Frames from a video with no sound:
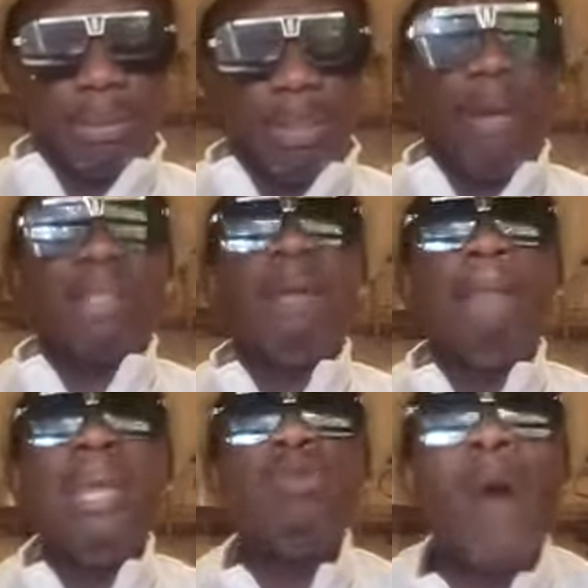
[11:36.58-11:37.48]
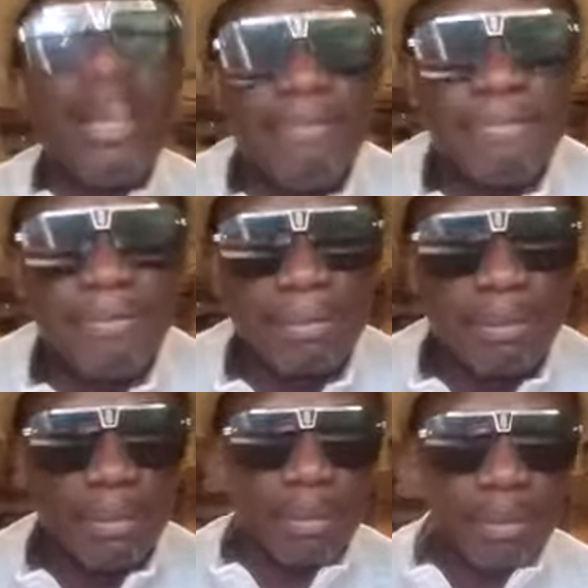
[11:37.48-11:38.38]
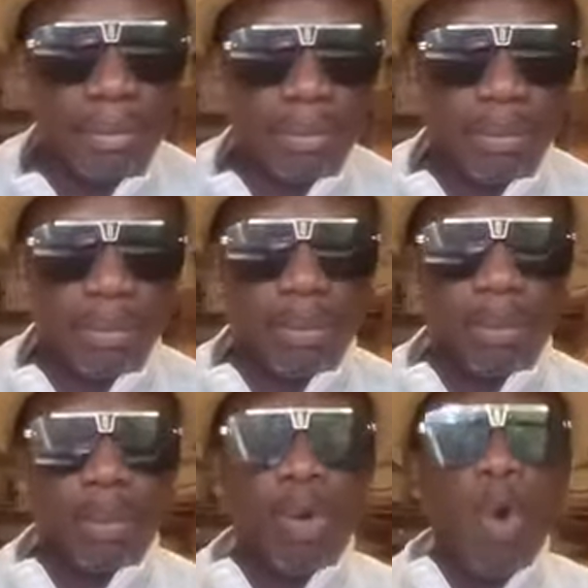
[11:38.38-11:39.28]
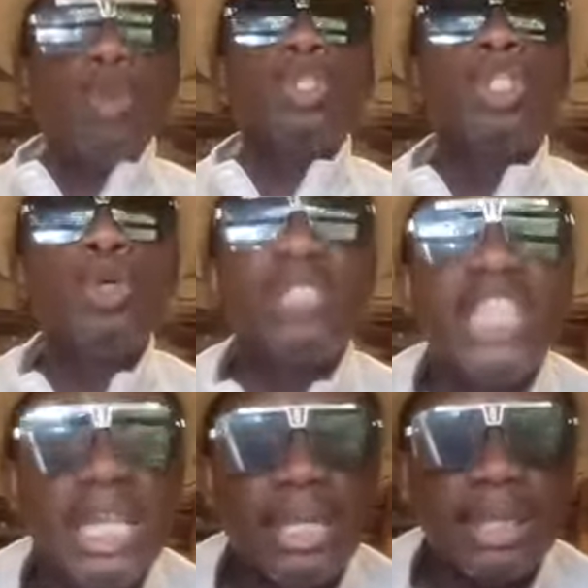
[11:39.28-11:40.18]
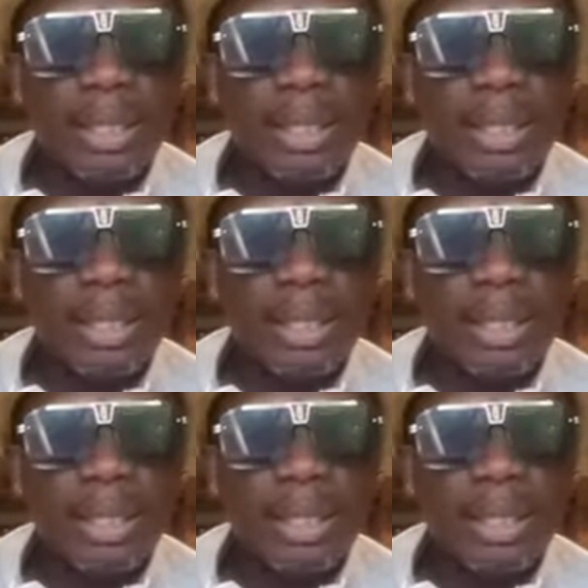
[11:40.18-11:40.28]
There was a midwife whose duty